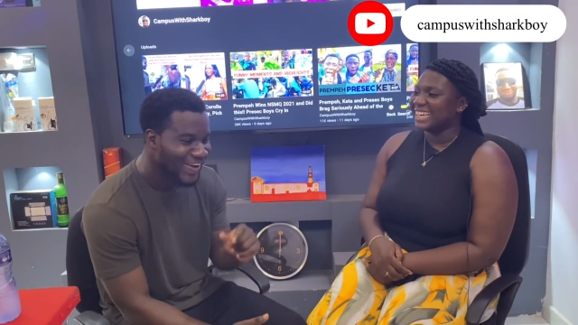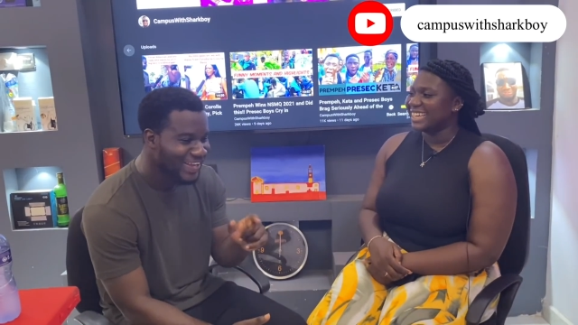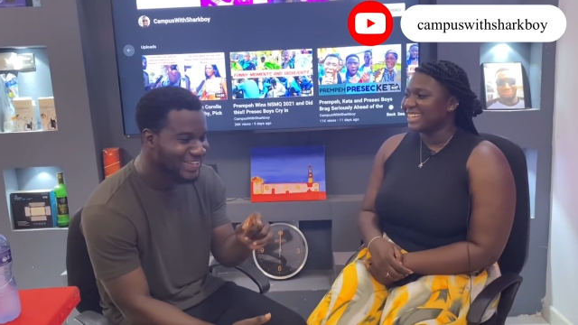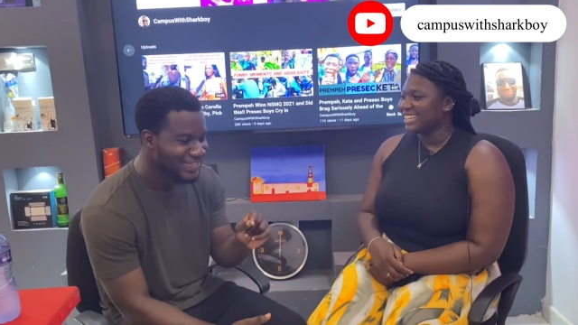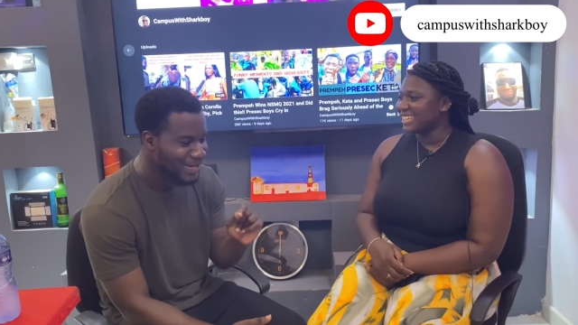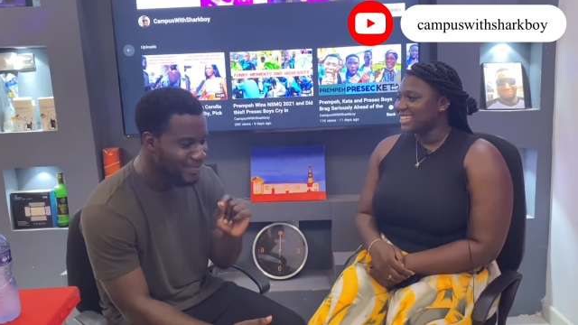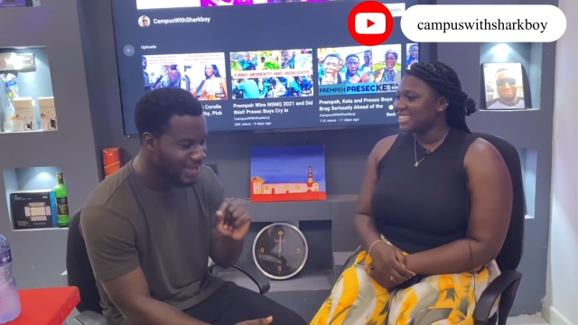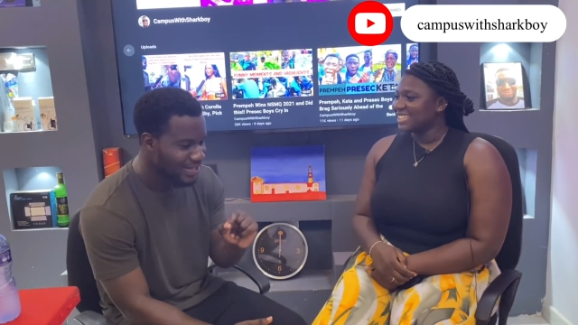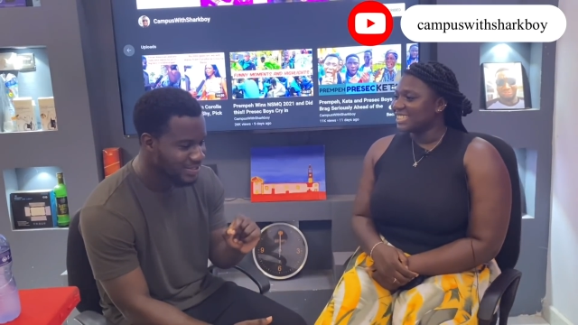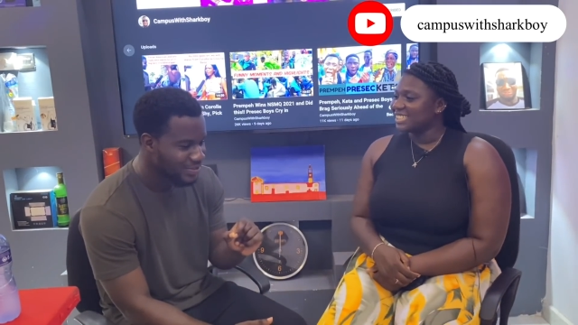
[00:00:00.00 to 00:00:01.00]
Speaker 1: okay, so let
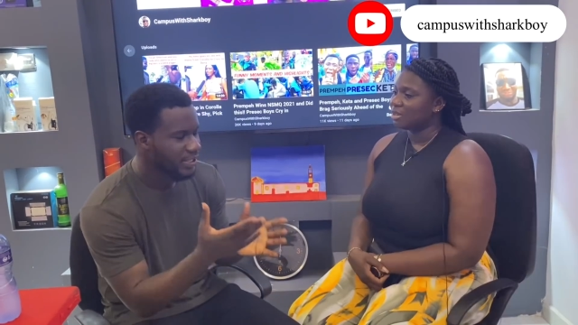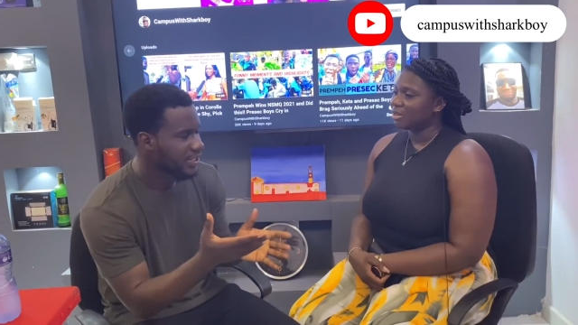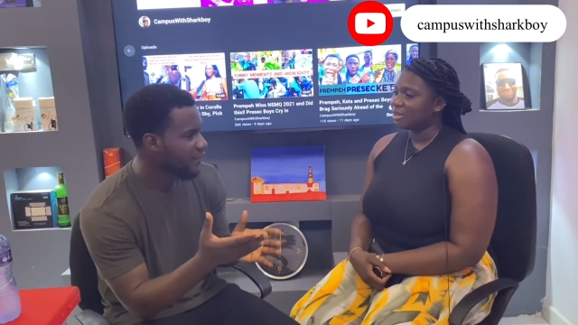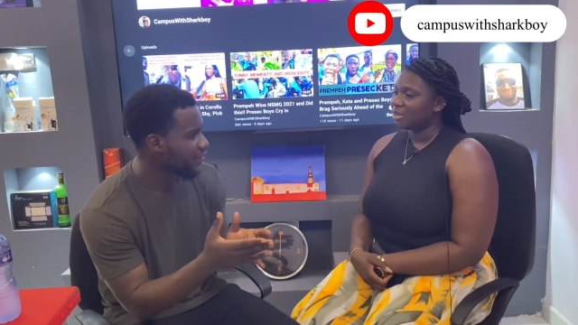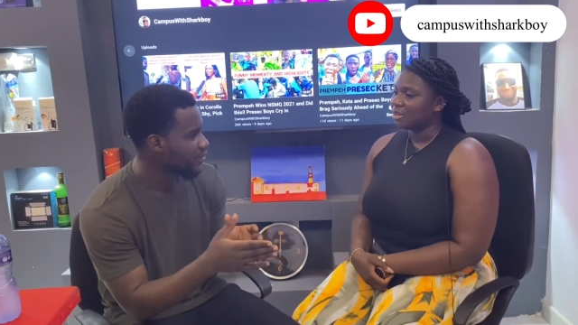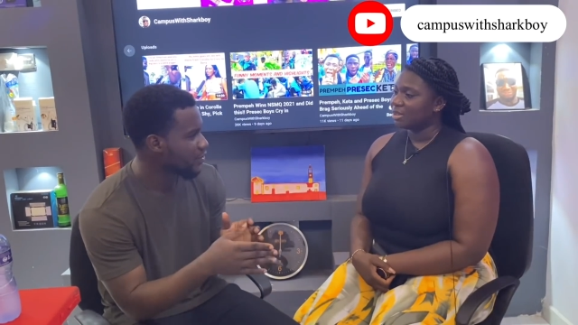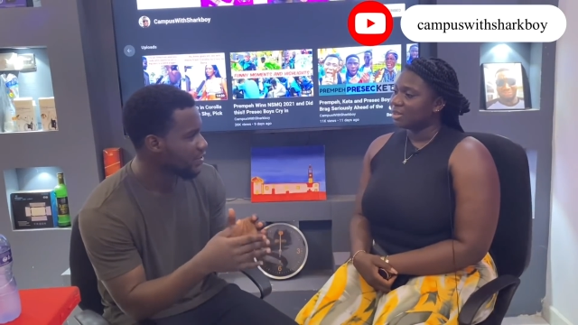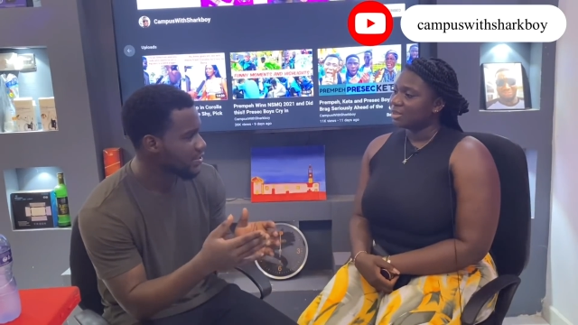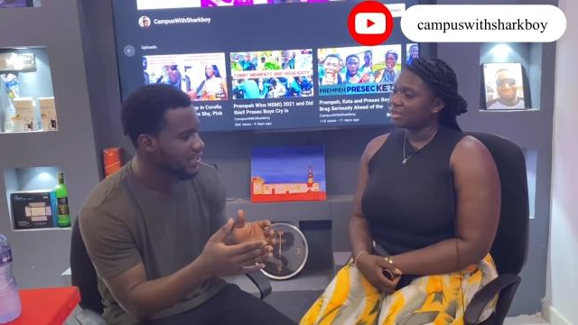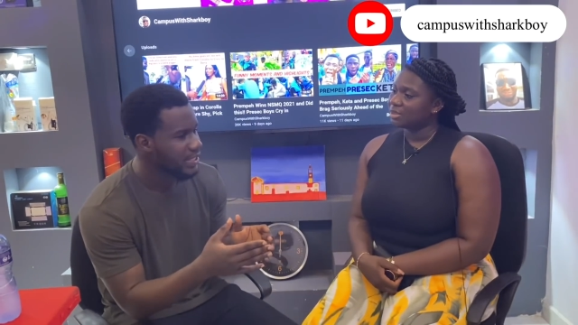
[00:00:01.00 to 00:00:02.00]
me ask you. In the video,
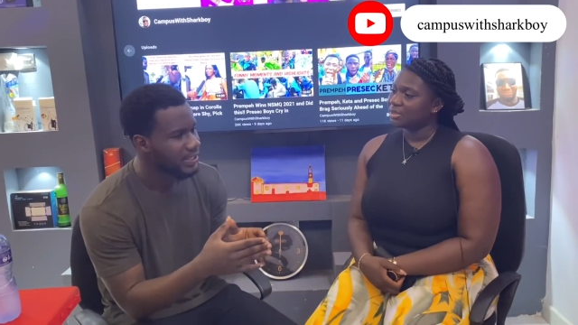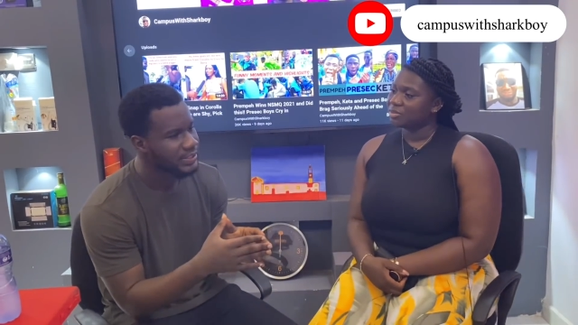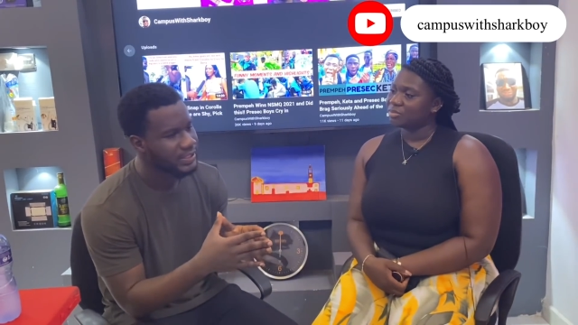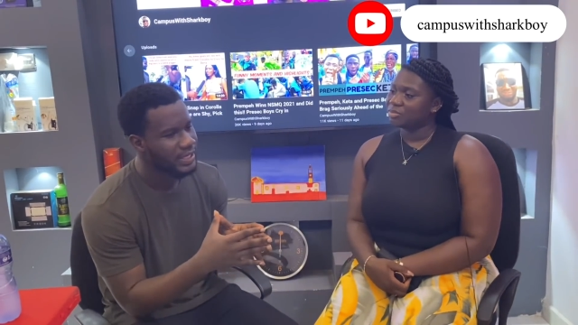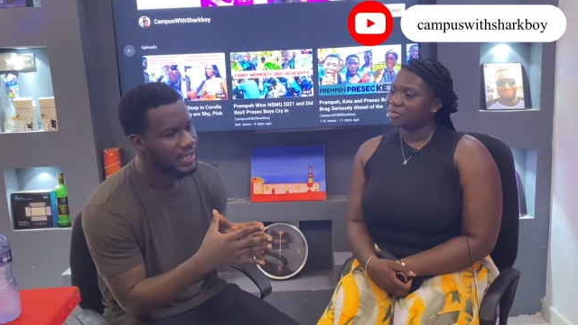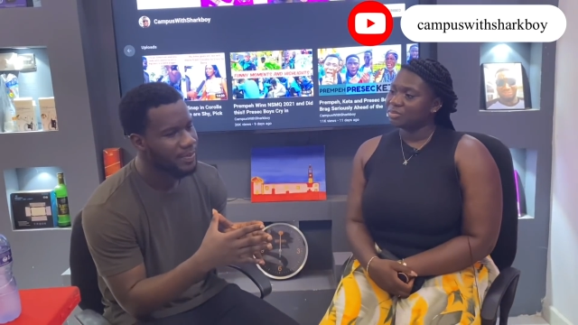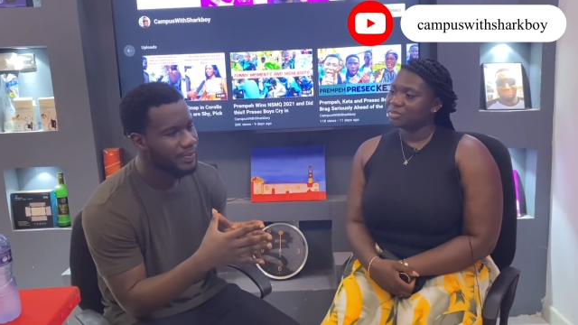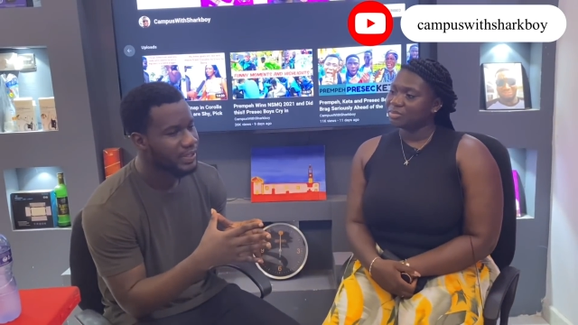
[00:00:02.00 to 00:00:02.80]
you said um,